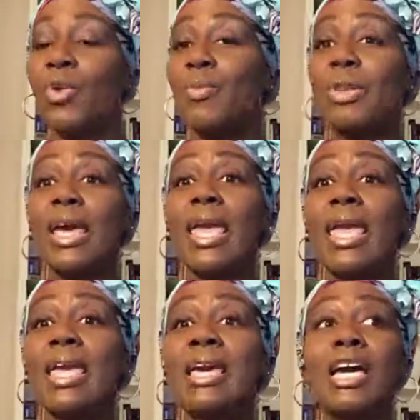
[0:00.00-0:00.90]

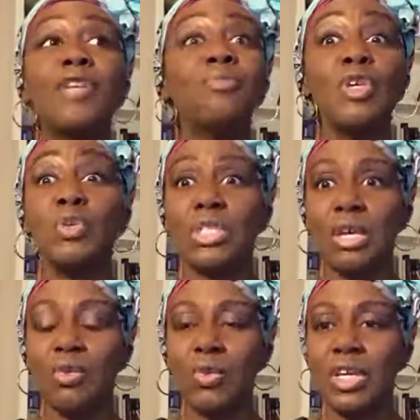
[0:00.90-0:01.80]
play good
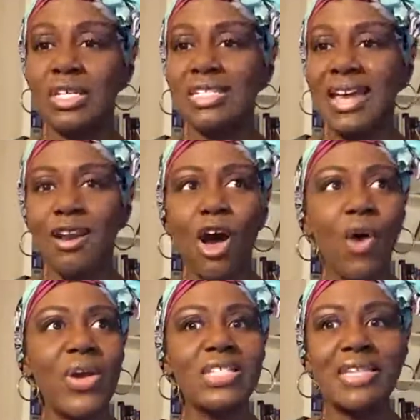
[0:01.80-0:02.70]
music. It's not
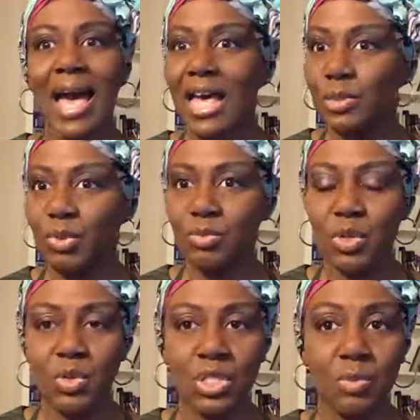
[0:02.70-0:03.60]
always gospel
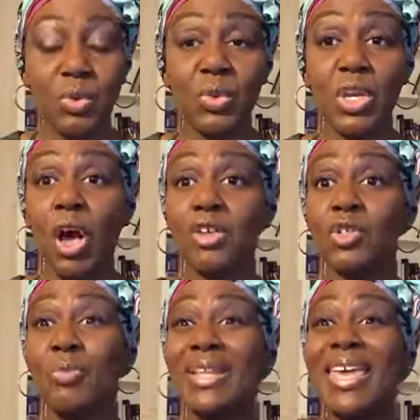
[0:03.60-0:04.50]
music, but we
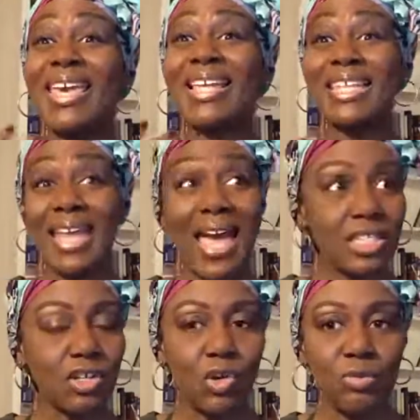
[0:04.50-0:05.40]
also play
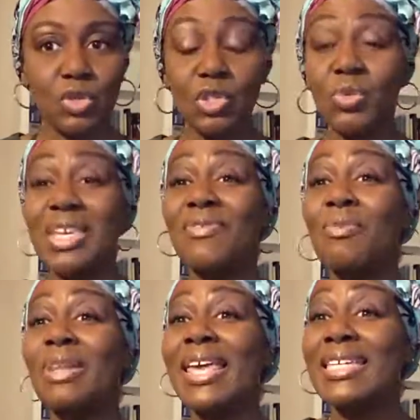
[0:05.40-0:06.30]
classical music. We
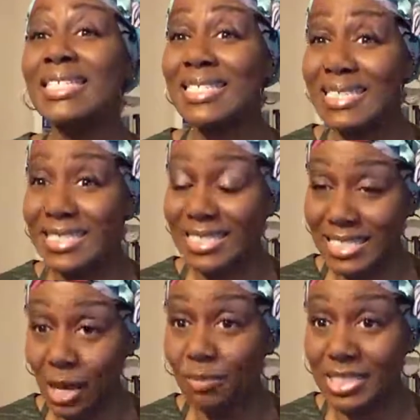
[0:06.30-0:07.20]
even played
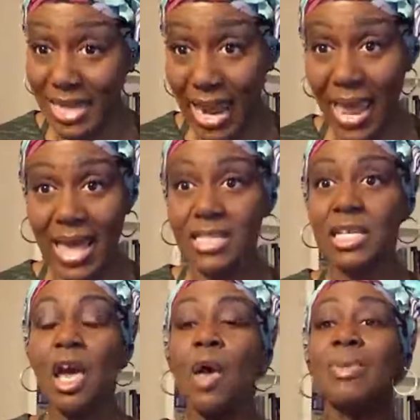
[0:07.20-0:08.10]
some jazz,
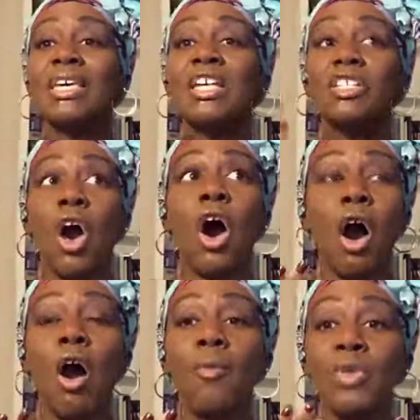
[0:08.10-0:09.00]
because
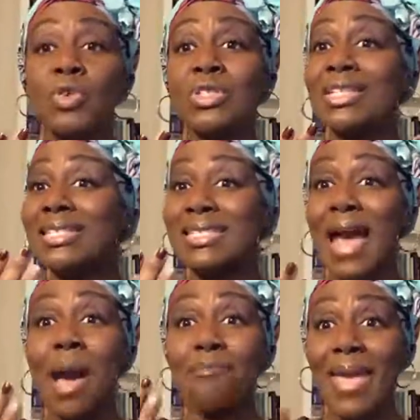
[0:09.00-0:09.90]
all music is
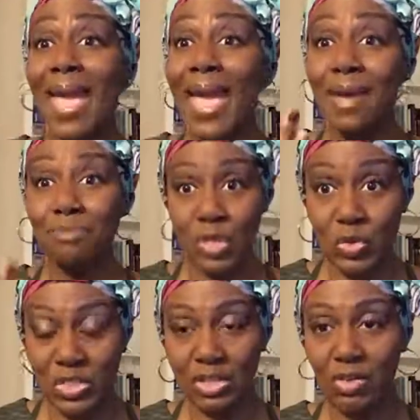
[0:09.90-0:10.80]
not bad
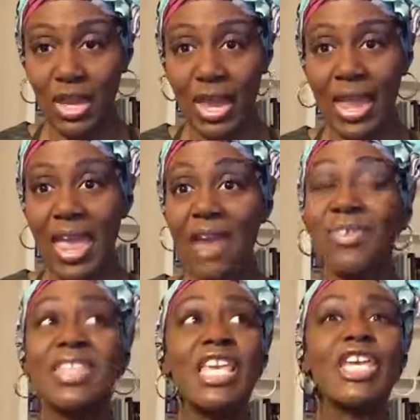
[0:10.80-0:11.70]
music, okay?
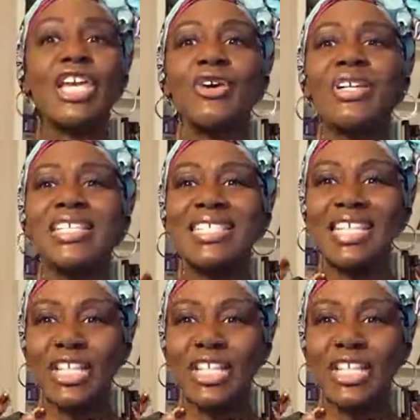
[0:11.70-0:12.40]
Everything carries